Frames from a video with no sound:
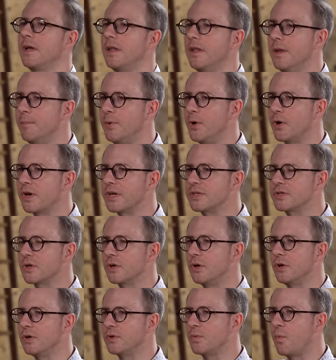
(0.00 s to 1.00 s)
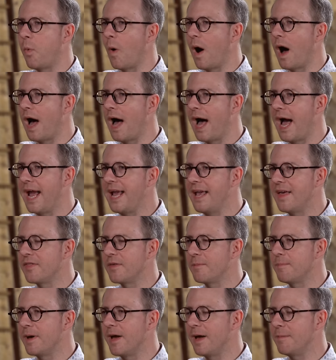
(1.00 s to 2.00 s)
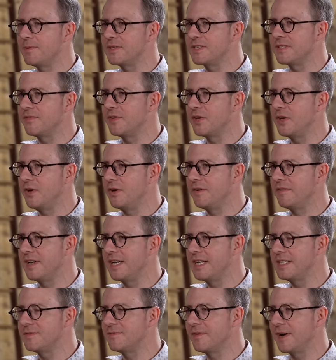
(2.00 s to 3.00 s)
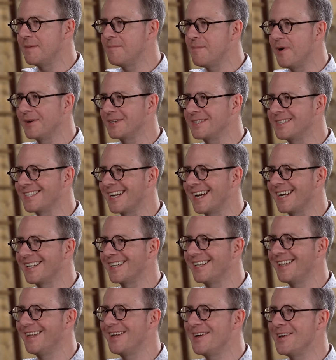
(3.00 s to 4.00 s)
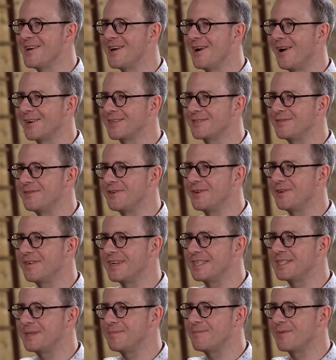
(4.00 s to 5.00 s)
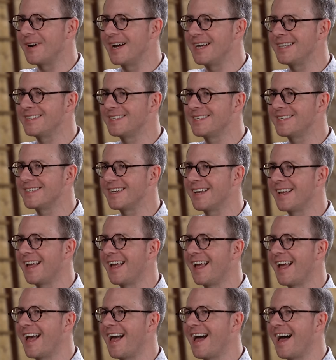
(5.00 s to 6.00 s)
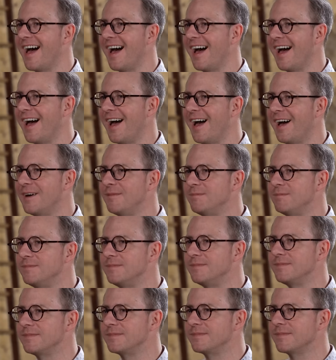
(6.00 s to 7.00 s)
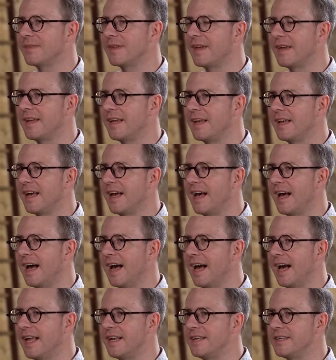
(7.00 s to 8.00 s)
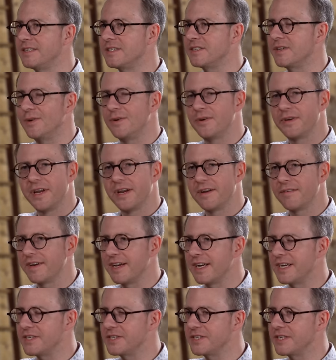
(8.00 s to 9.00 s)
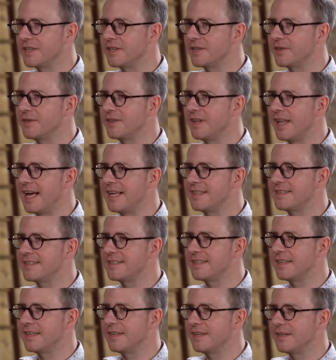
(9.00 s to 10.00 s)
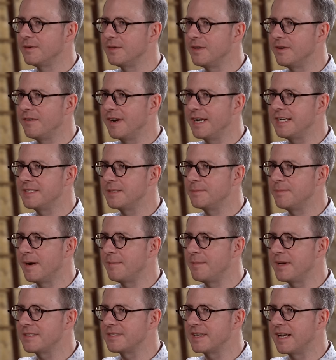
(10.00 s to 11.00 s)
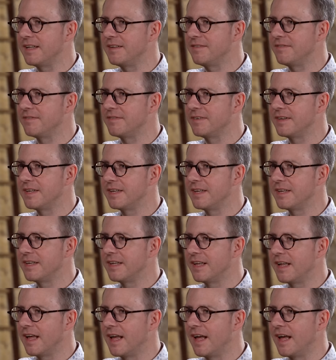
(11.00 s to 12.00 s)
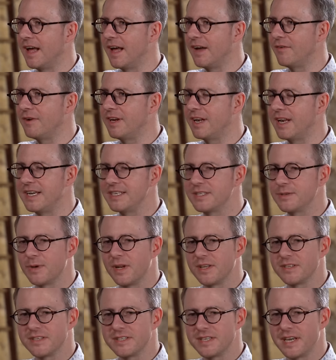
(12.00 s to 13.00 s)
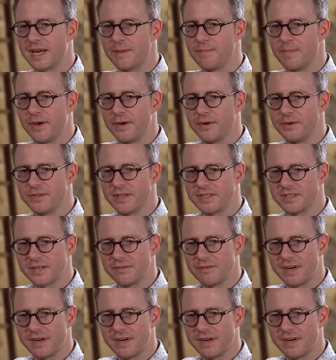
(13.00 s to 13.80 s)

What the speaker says: The book is called Why the Purpose of the Universe. Very modest title, Oxford University Press. And the audio version and all that, narrated by myself. I realised there were lots of typos as I